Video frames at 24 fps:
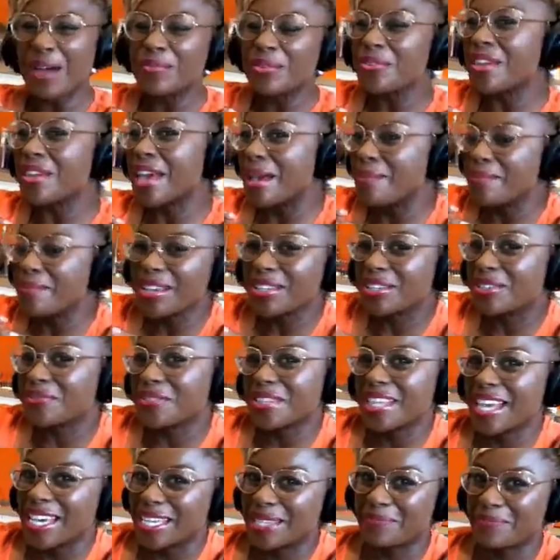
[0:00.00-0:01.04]
I'm not that much
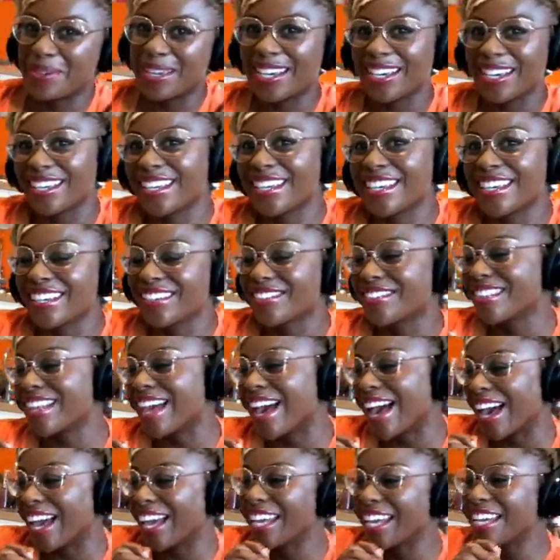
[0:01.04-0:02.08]
of an expert
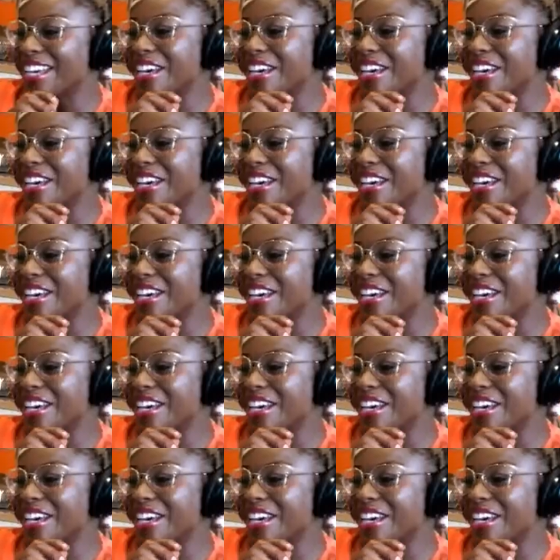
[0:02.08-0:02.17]
on that.